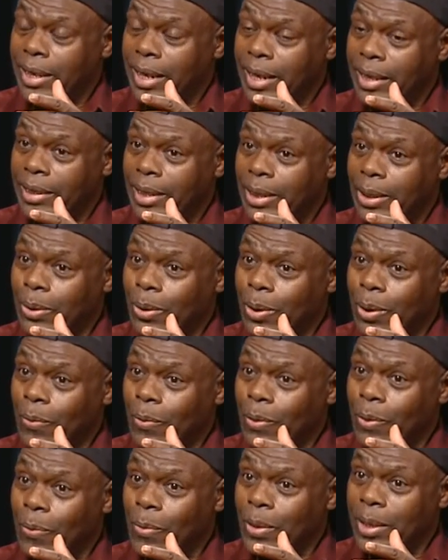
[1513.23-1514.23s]
as I talk
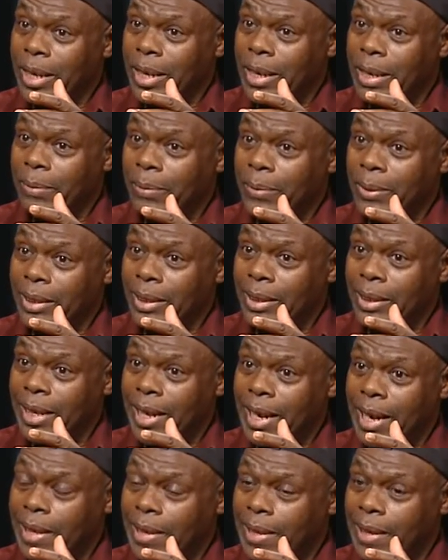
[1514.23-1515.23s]
from what I have seen,
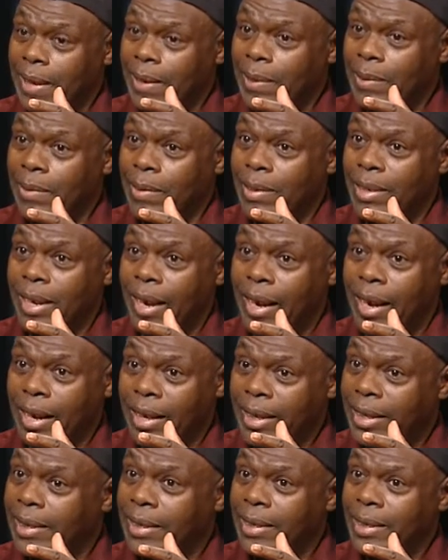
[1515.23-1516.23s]
either in
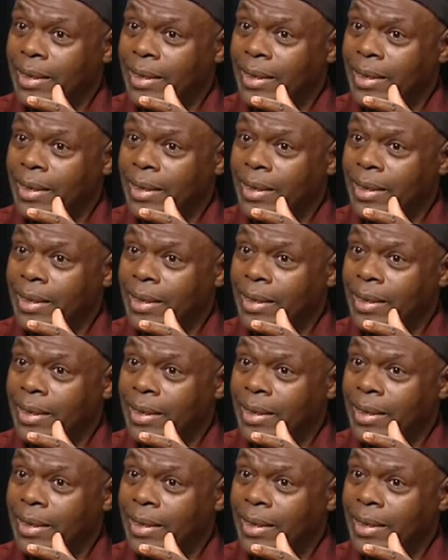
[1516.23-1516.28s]
Kigali,